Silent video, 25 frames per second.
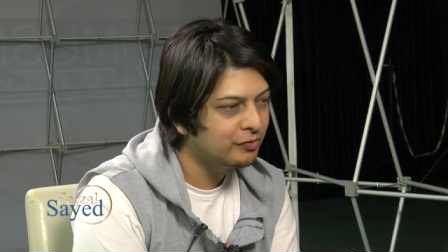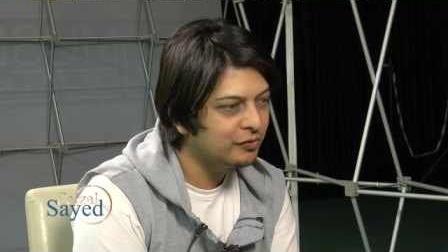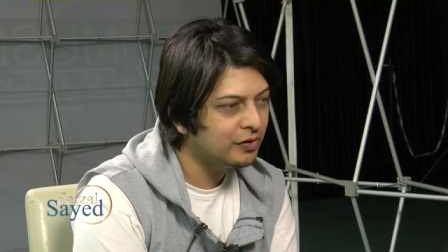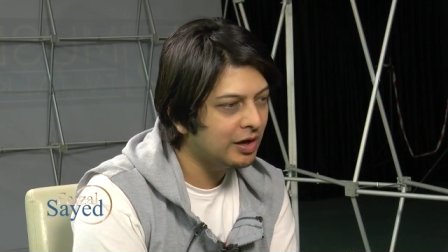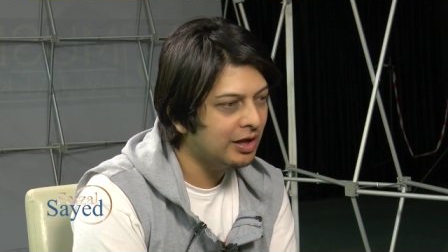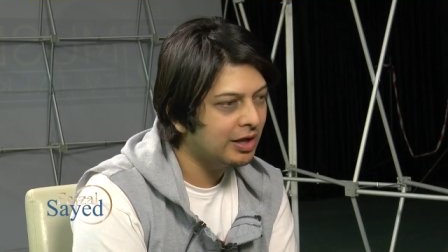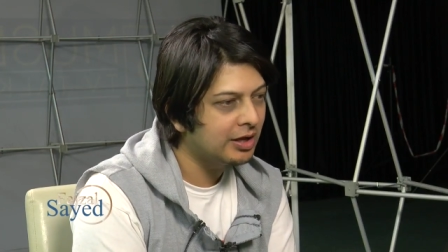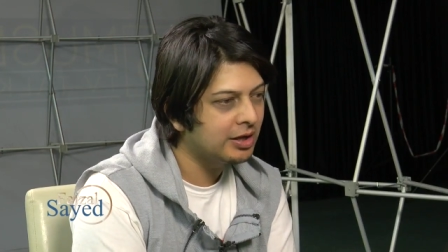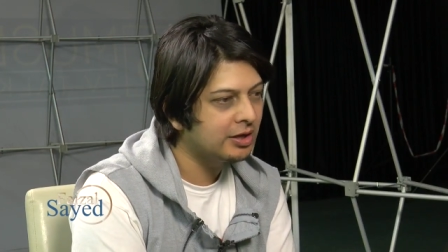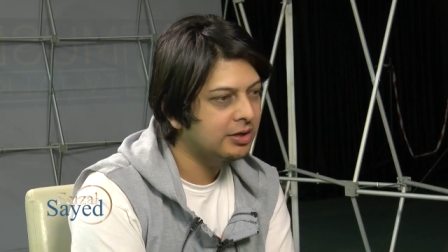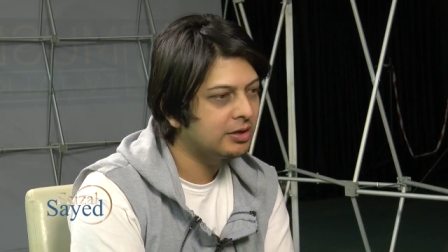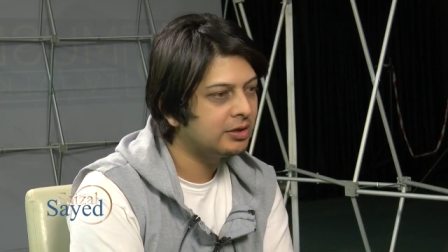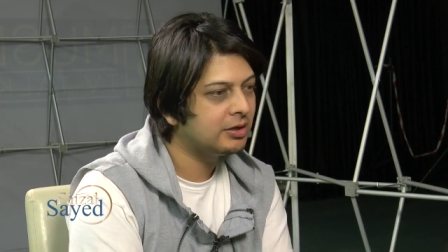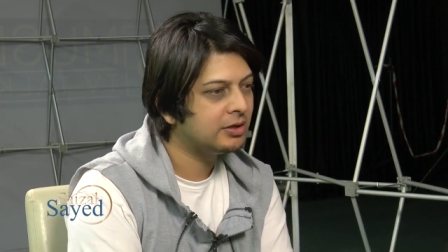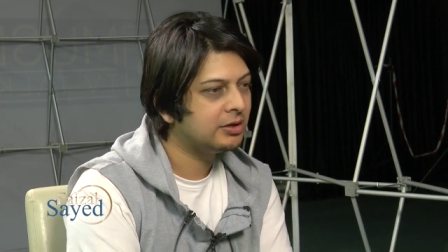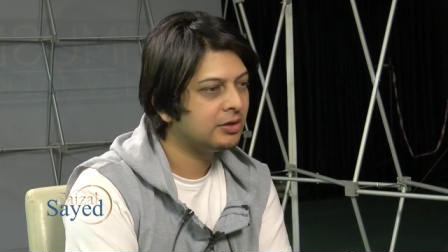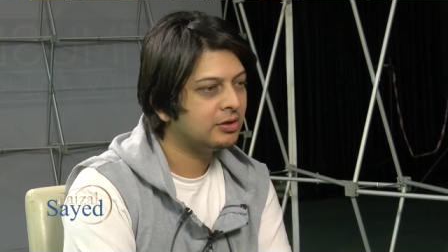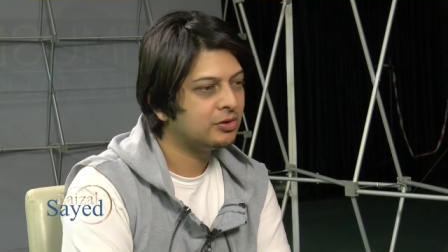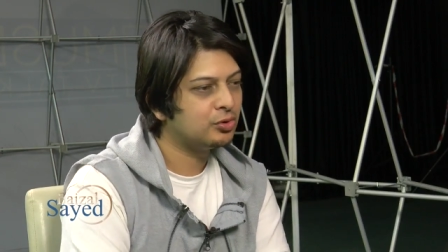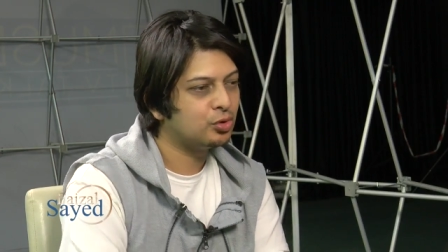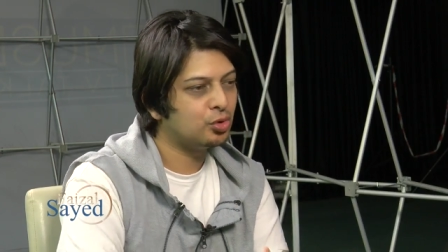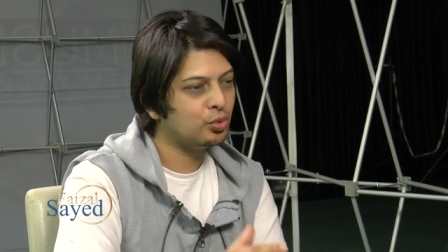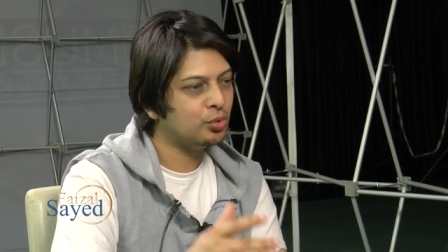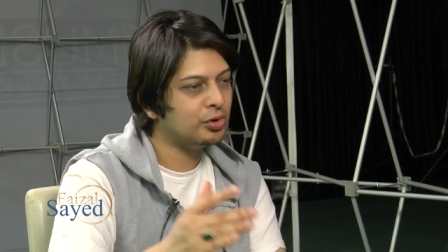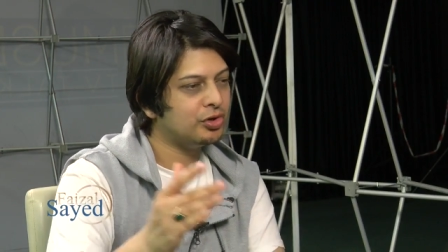fly
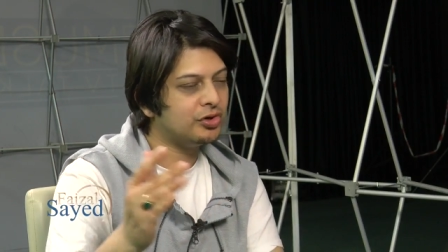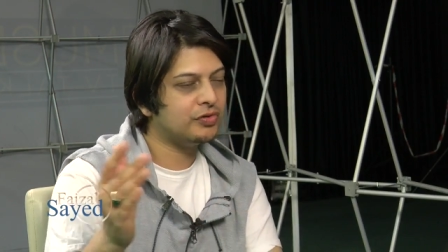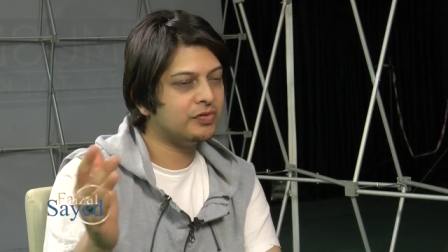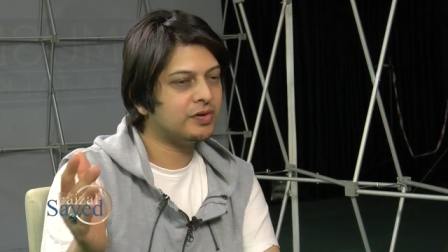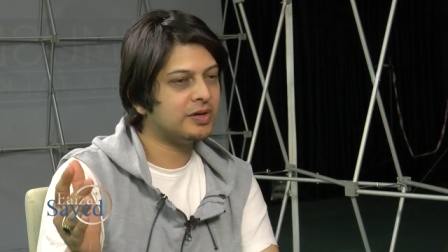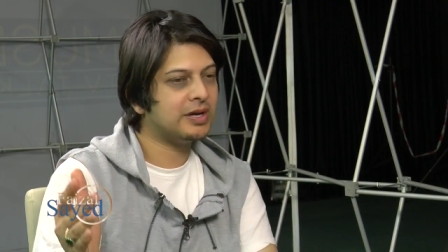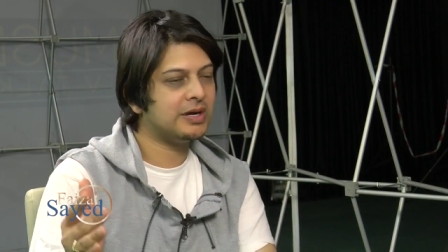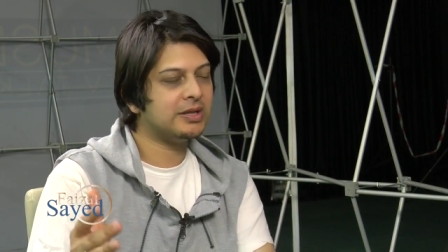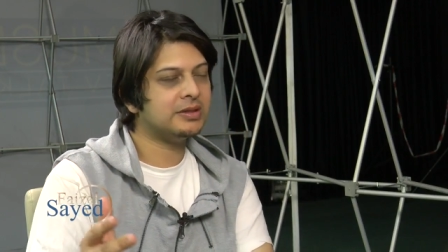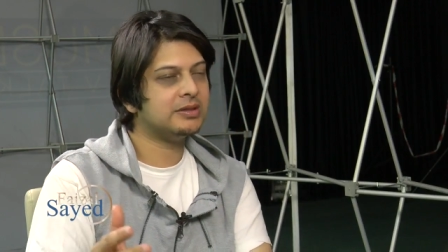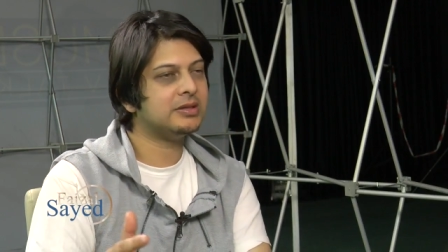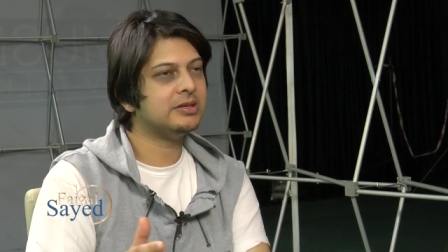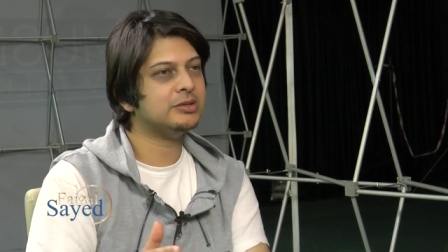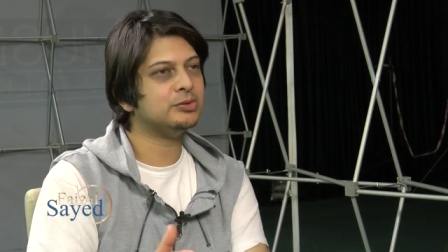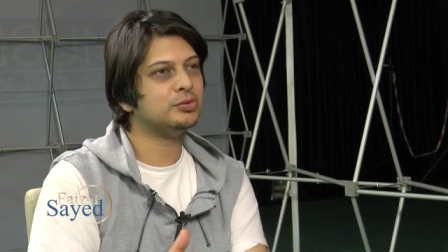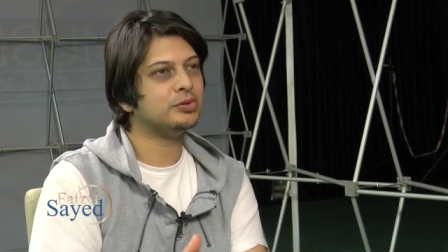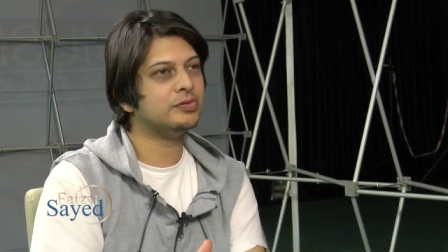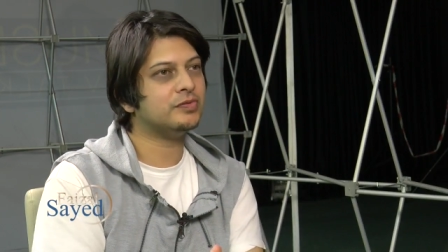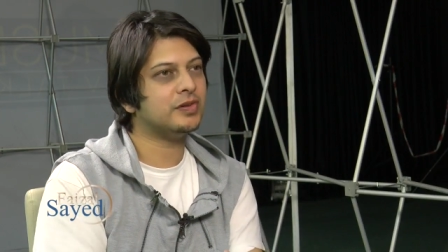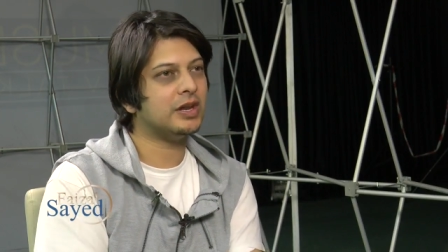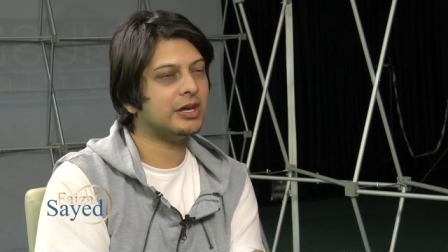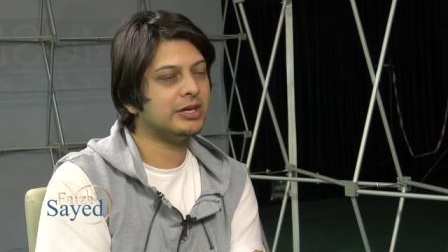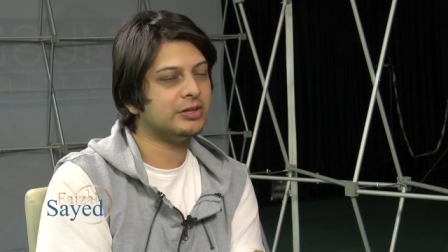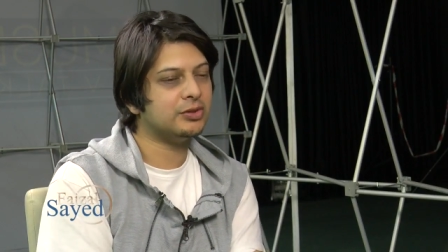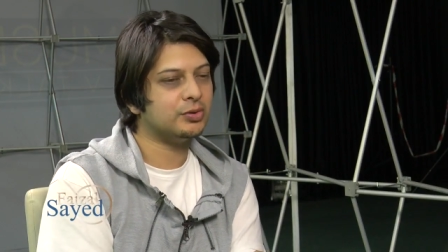to whichever
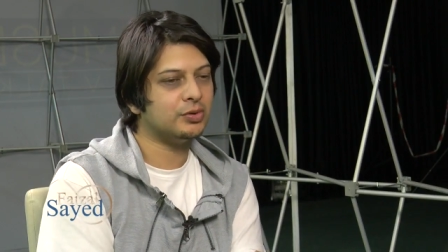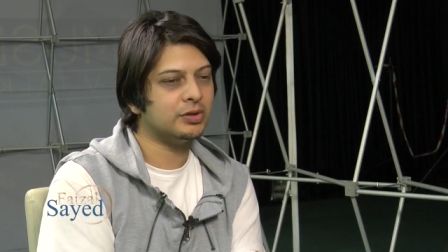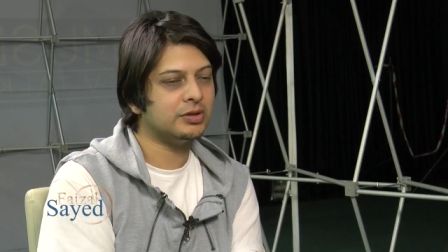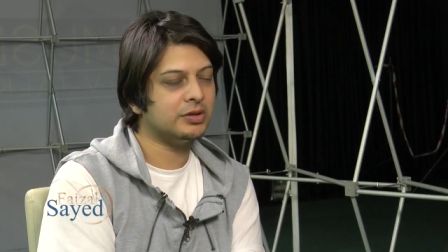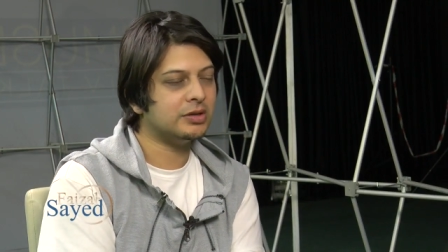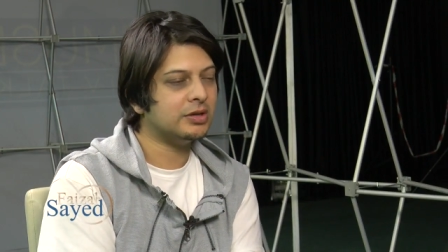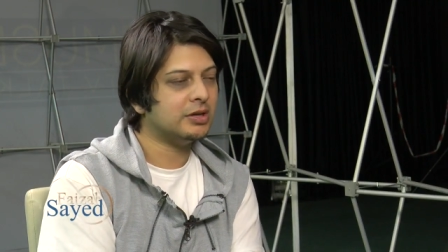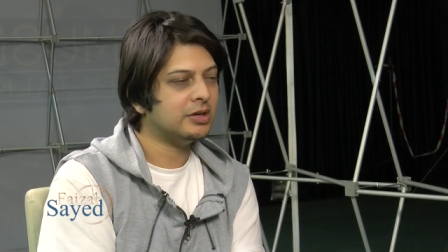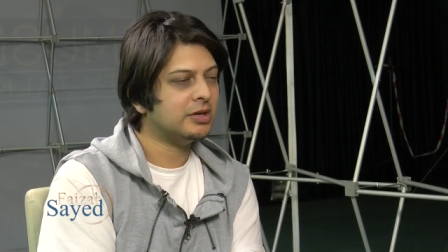countries we fly to,